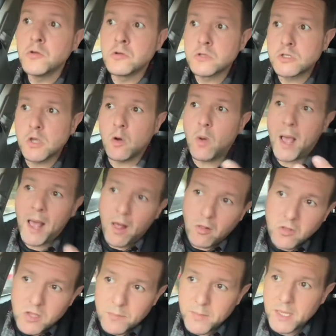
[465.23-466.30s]
So
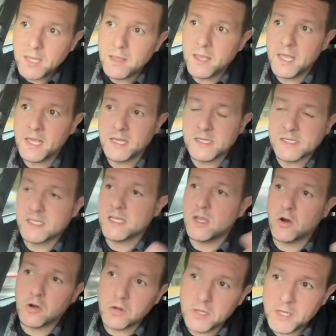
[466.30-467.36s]
alchemy is the
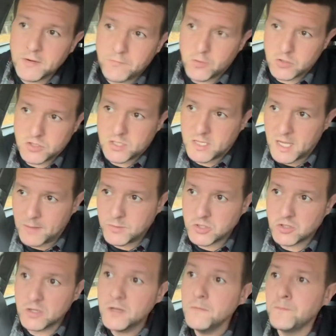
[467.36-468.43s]
earlier version of
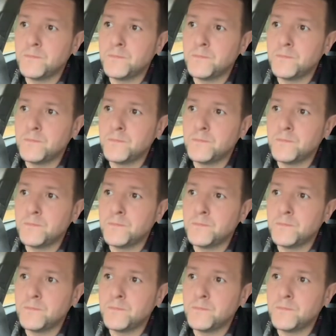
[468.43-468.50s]
chemistry.